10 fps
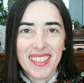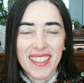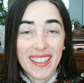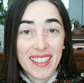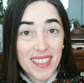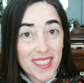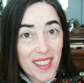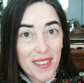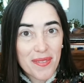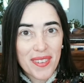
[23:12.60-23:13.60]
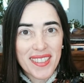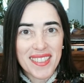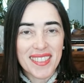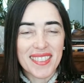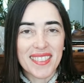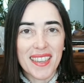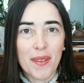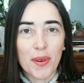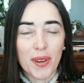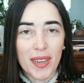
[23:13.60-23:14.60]
And there's a difference.
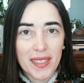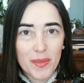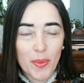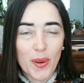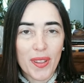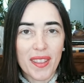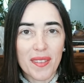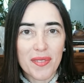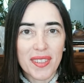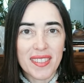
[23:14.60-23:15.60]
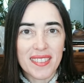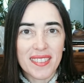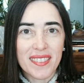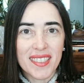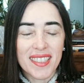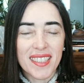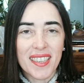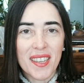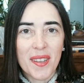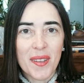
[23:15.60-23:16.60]
And we're going to explore the difference.
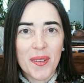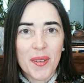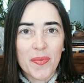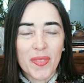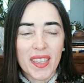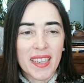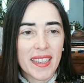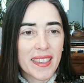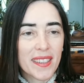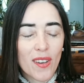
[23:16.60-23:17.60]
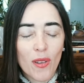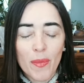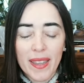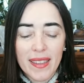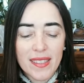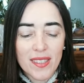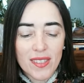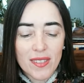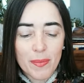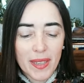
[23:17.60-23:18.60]
And like in all my
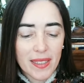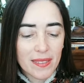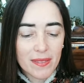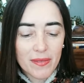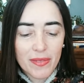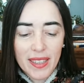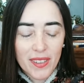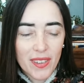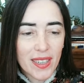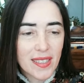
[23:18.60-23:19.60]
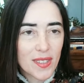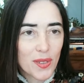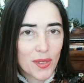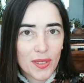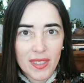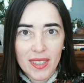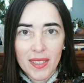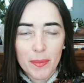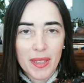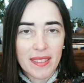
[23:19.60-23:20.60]
lessons, my Feldenkrais or
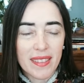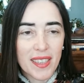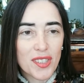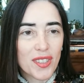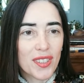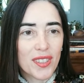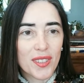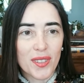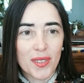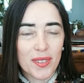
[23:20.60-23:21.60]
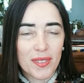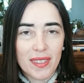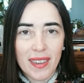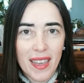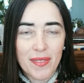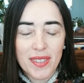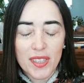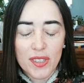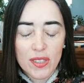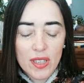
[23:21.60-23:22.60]
meditation or live
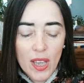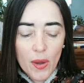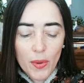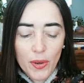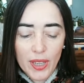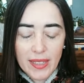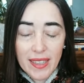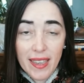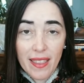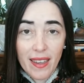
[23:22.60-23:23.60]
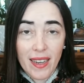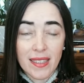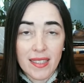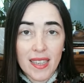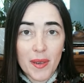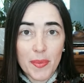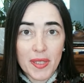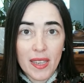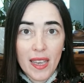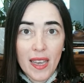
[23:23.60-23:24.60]
sessions, we're going to take the concepts
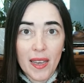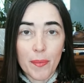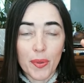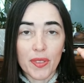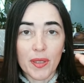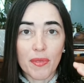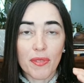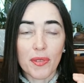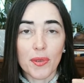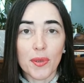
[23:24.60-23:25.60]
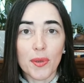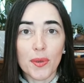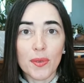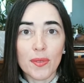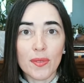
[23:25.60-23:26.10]
and put them through